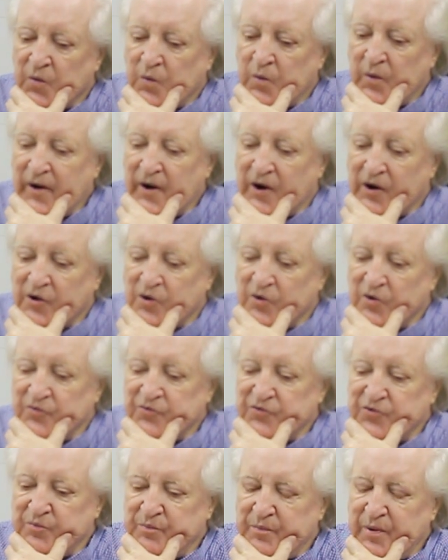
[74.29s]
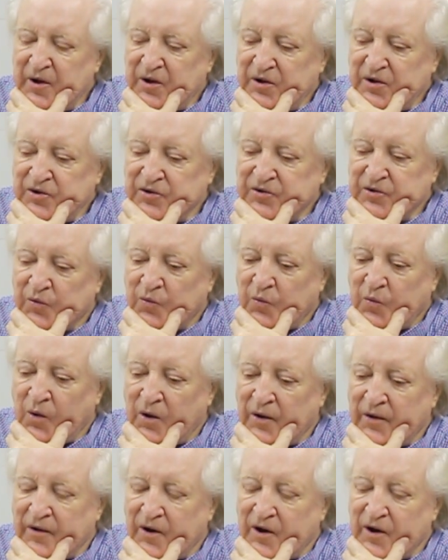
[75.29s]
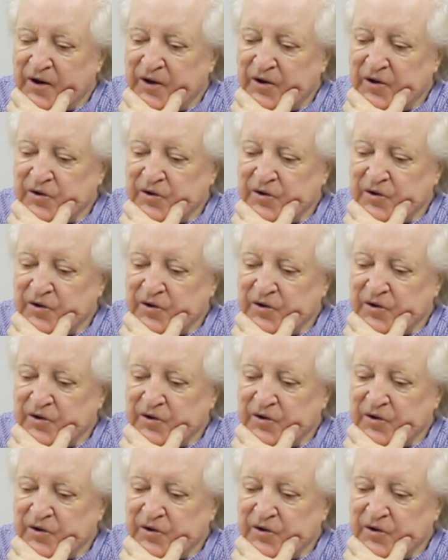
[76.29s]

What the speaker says: we are going to build what I